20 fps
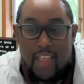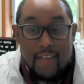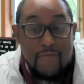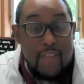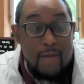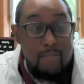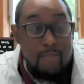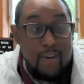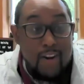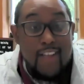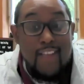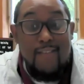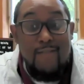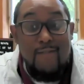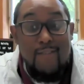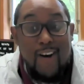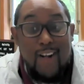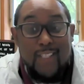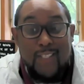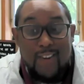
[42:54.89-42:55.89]
If they bring a
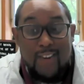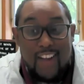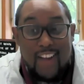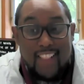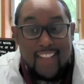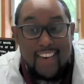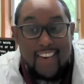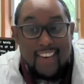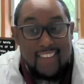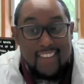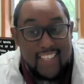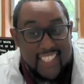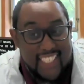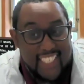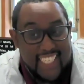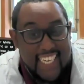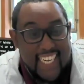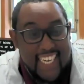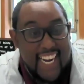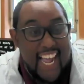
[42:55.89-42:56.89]
U-Haul trailer,
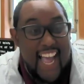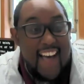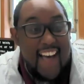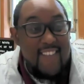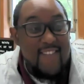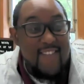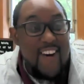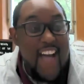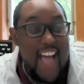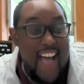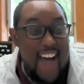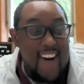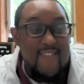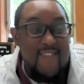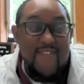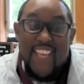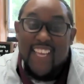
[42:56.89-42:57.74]
how